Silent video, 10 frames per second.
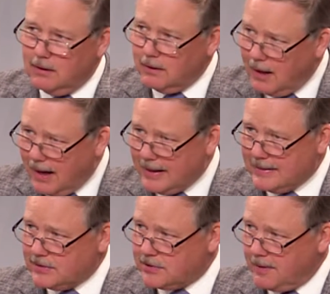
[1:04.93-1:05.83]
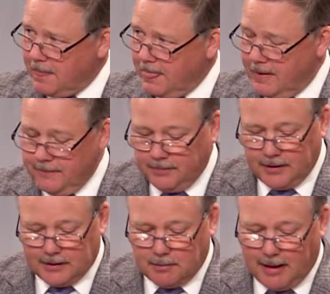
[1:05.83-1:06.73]
lies
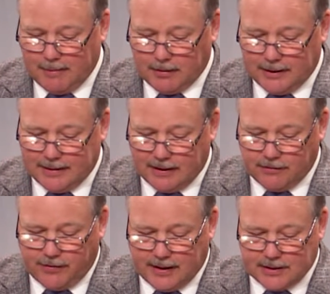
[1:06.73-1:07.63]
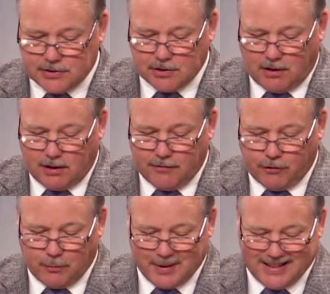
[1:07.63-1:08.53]
that the Bible identifies are
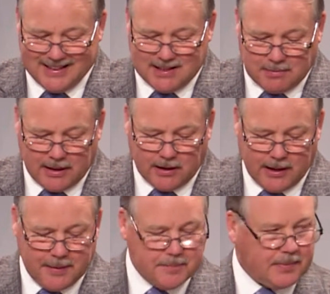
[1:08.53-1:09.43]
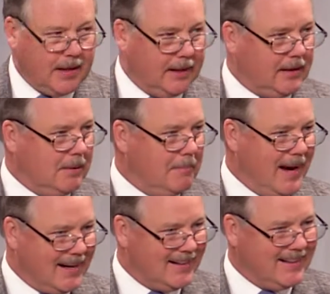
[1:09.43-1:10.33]
forbidding to marry and
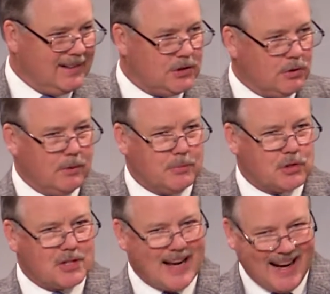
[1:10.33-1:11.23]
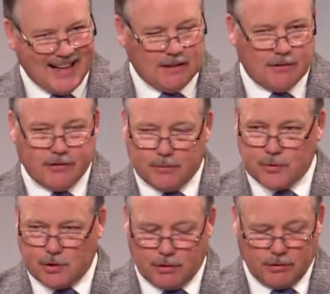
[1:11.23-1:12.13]
commanding to abstain from
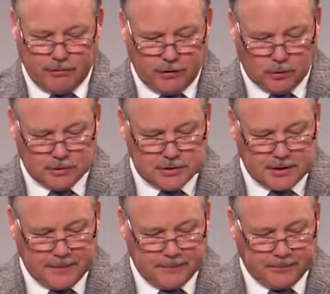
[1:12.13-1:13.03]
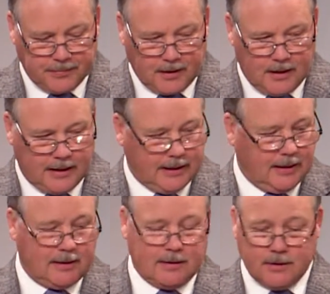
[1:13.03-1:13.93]
certain foods. And
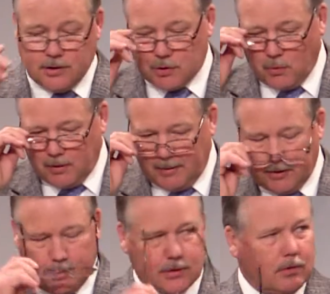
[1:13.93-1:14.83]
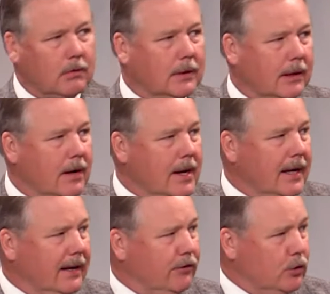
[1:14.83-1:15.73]
again, just want to be crystal clear
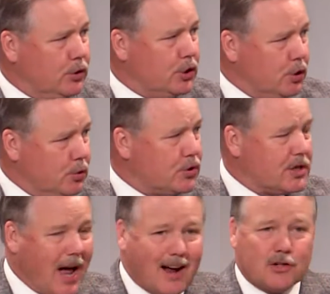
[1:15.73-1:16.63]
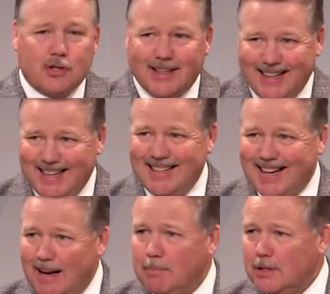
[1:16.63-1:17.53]
if you choose not to eat
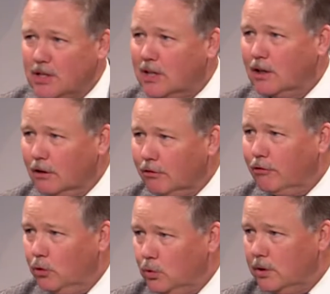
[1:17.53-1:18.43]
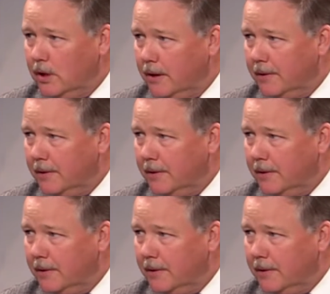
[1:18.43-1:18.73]
a particular food,